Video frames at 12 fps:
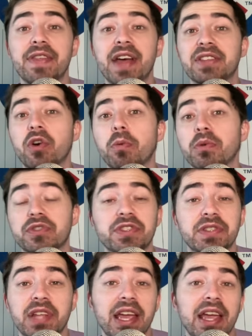that's almost,
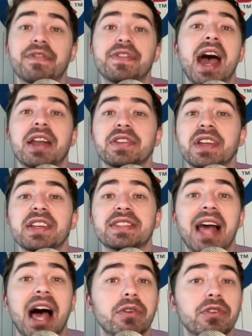if not as, as
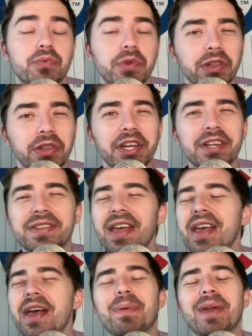loud as Wrigley is.
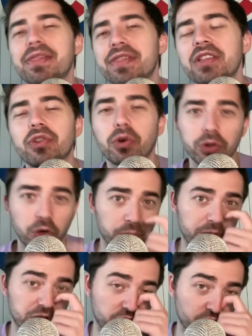But I think they're a little
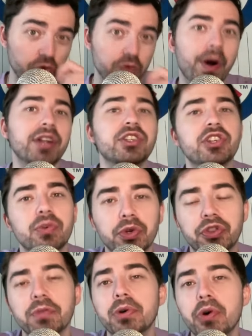bit too much with
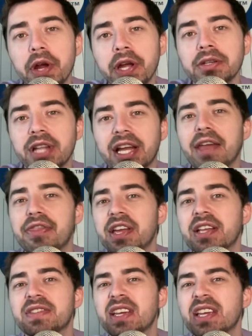the booing. Like I think
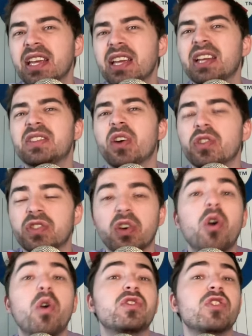it's it, it's it's
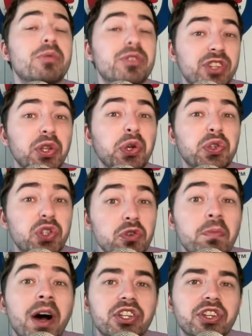it's almost a little too
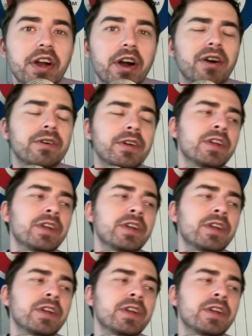much there.